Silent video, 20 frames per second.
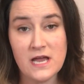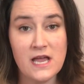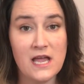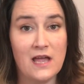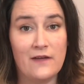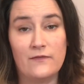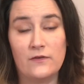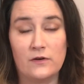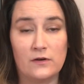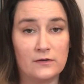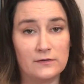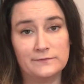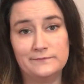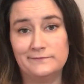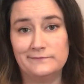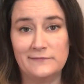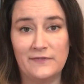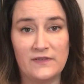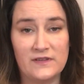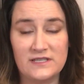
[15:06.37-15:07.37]
if
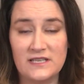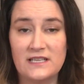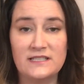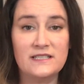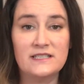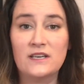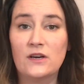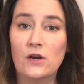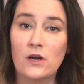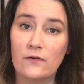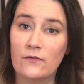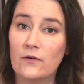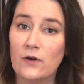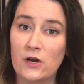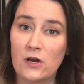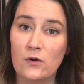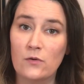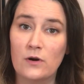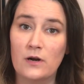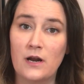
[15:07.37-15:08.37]
it's necessary for
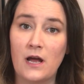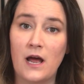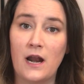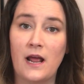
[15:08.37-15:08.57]
you or not.